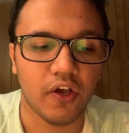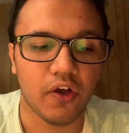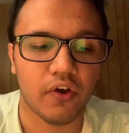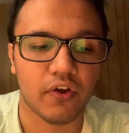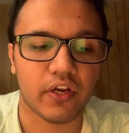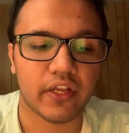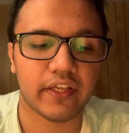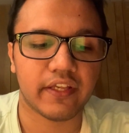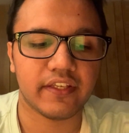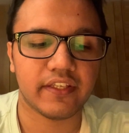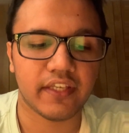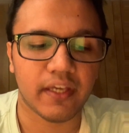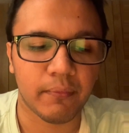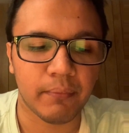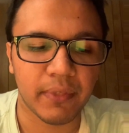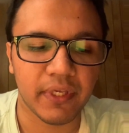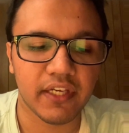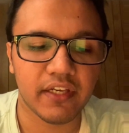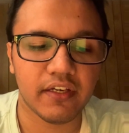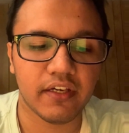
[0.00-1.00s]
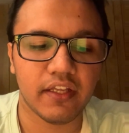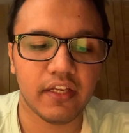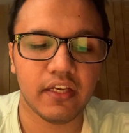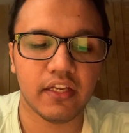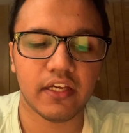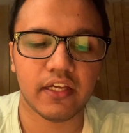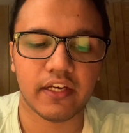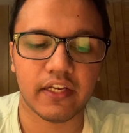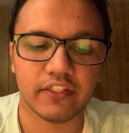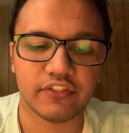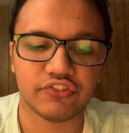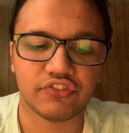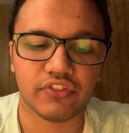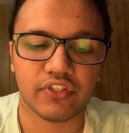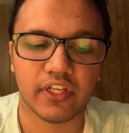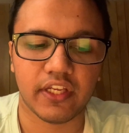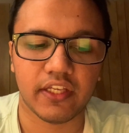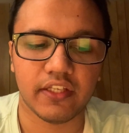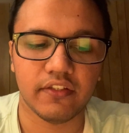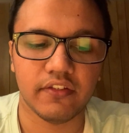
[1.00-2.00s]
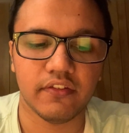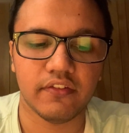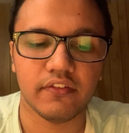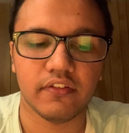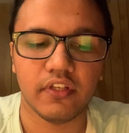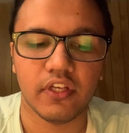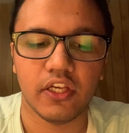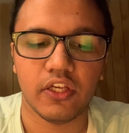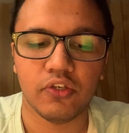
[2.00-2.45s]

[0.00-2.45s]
or a chemical restraints